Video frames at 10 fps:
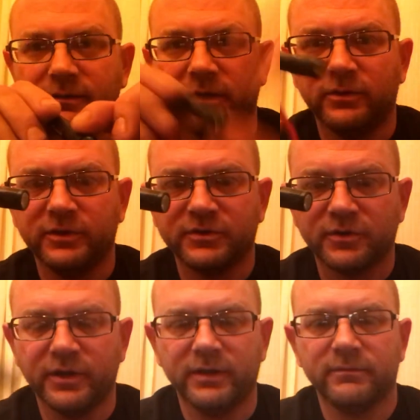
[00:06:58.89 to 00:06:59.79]
you know, you
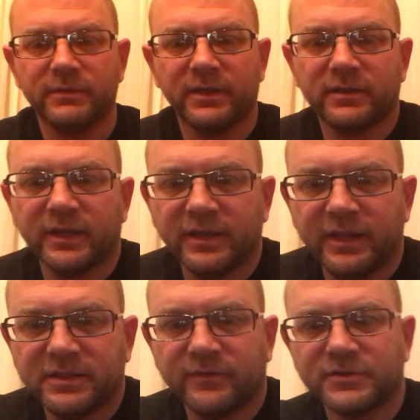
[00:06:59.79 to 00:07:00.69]
turn it like an
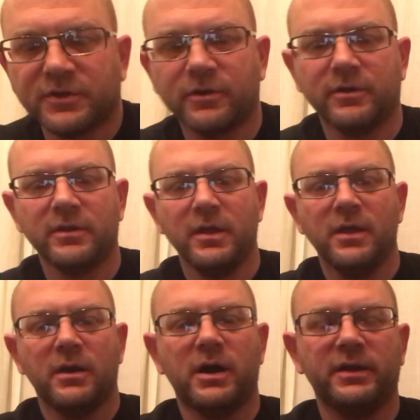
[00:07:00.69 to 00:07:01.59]
eighth of a turn
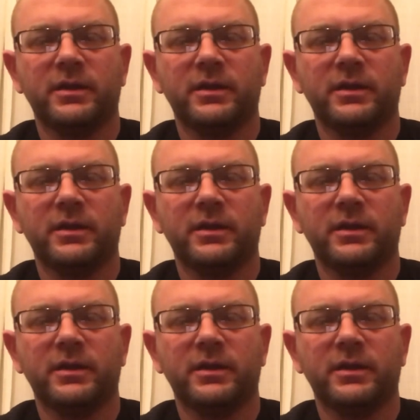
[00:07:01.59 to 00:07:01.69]
on. It